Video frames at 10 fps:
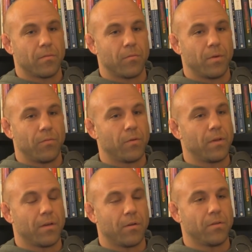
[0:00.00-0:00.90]
we've
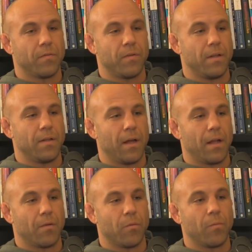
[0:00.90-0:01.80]
really cultivated
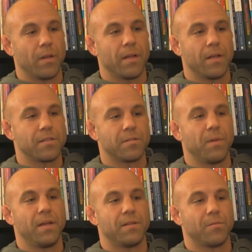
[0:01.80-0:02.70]
that. We're really in a
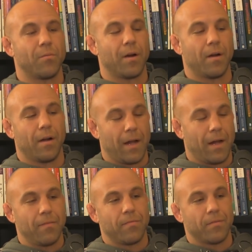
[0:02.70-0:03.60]
space where
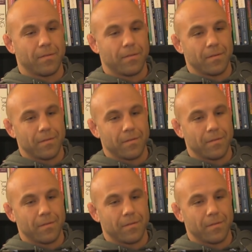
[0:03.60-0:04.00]
I've